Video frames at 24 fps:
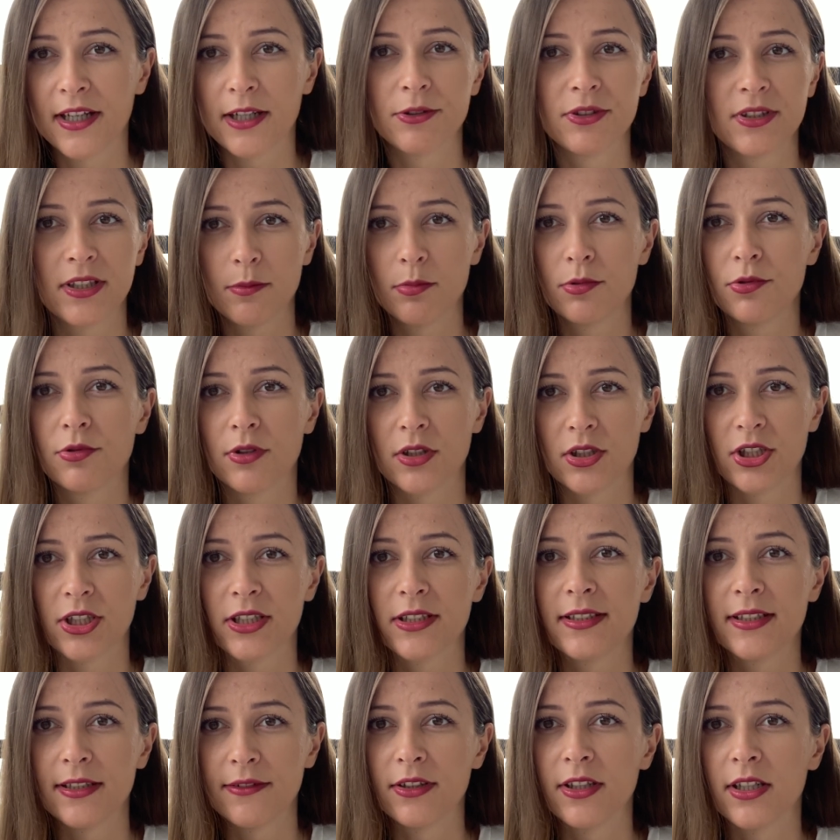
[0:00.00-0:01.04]
I was able to
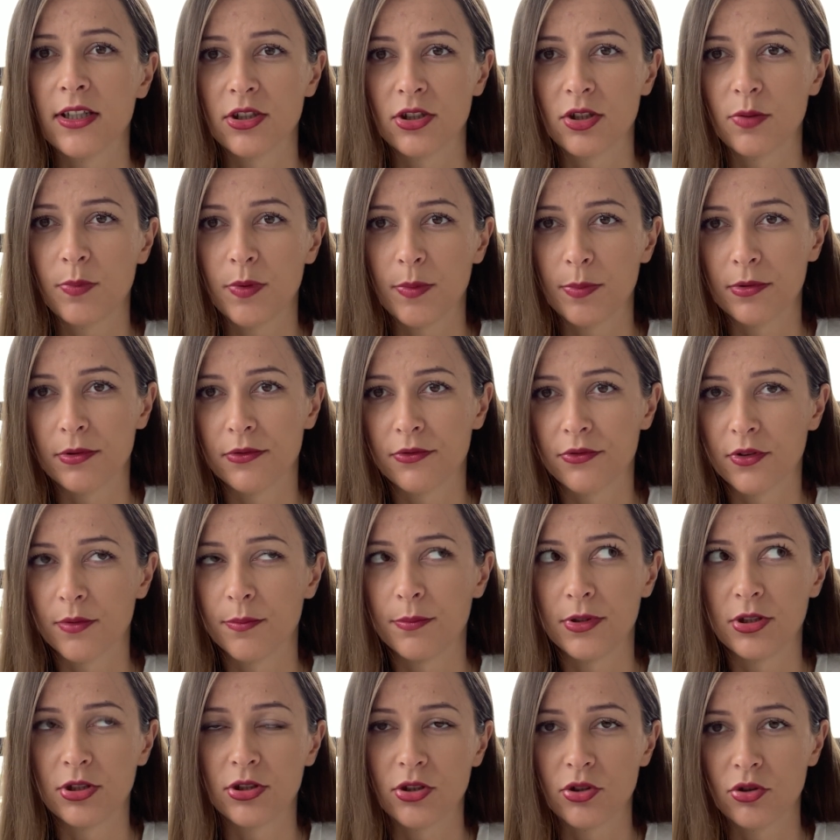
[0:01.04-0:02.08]
attract 700 people
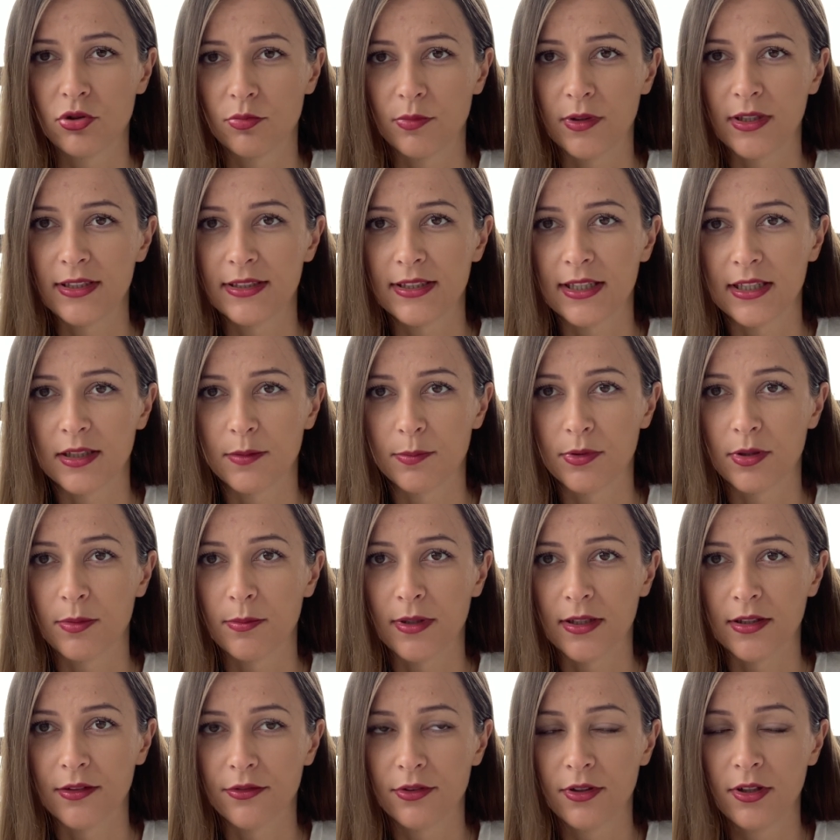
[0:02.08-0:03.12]
from Pinterest to my site per
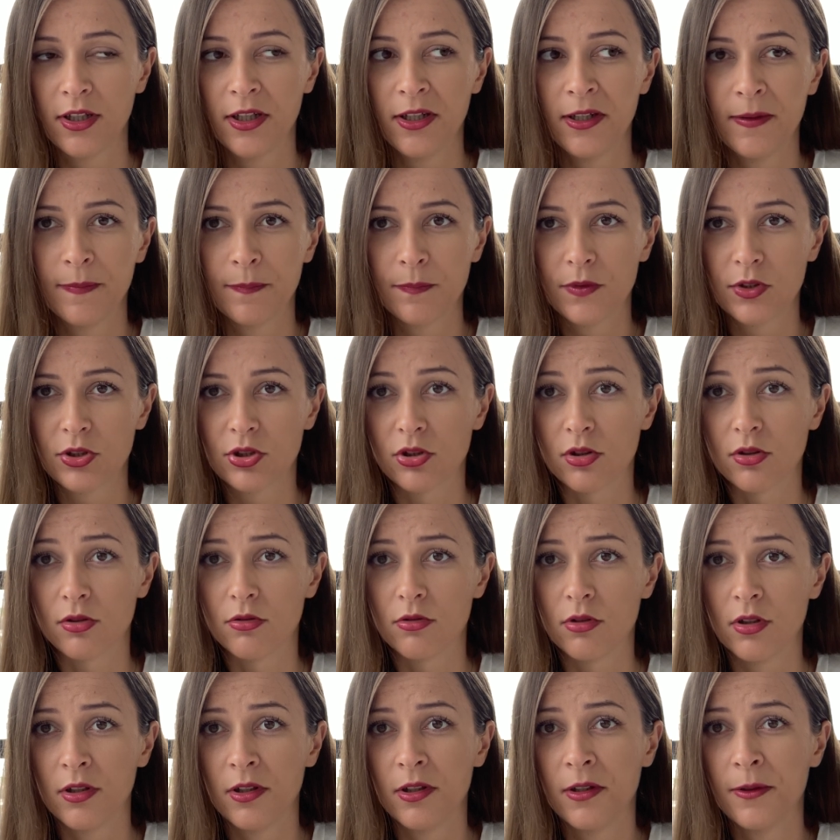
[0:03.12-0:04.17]
month.
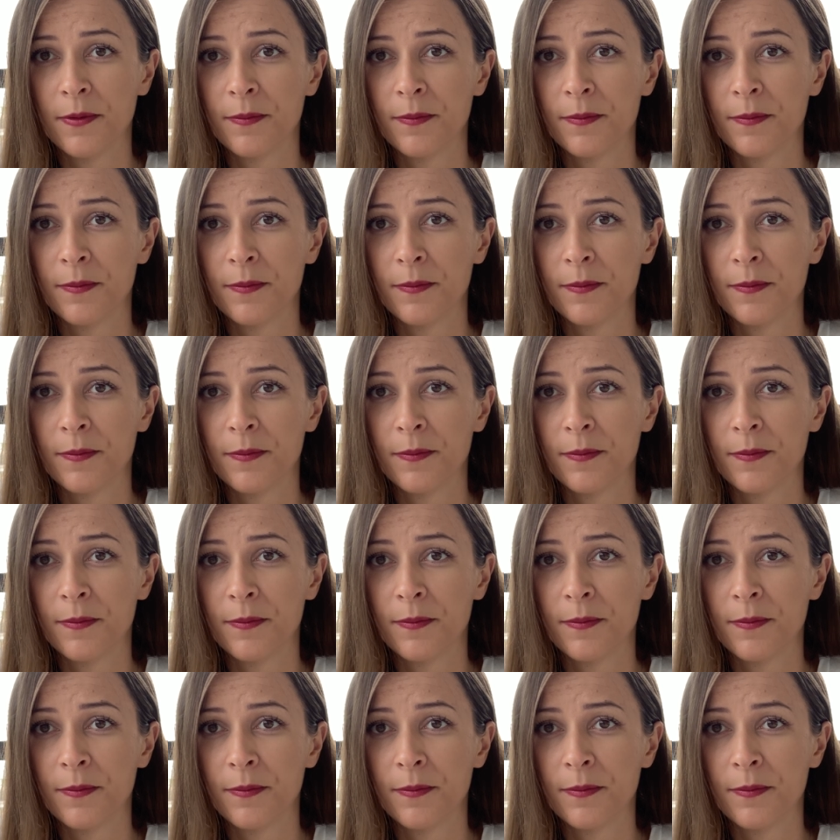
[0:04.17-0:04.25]
So